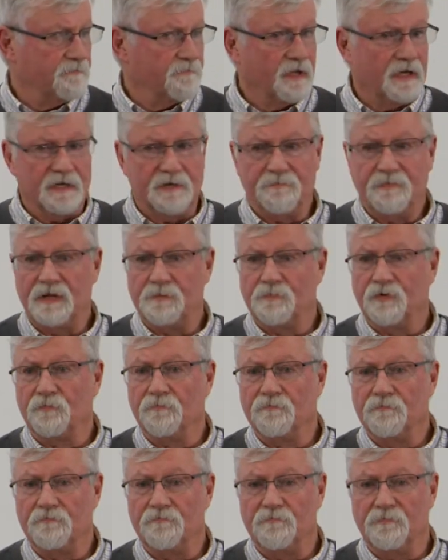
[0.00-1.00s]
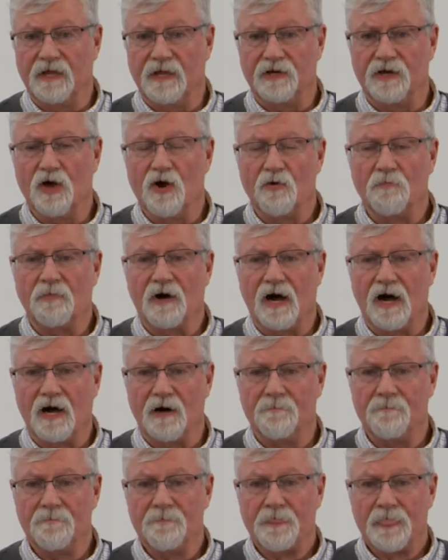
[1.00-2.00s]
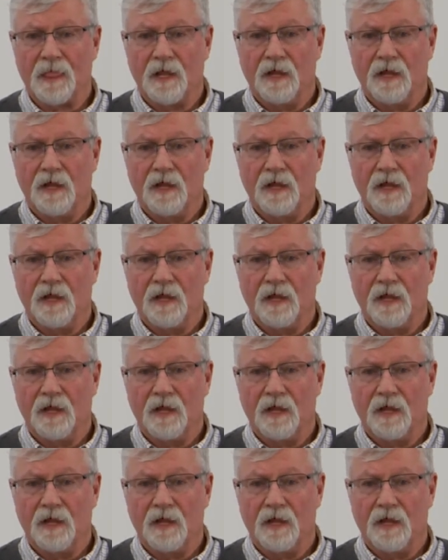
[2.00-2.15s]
Many people may know Bob.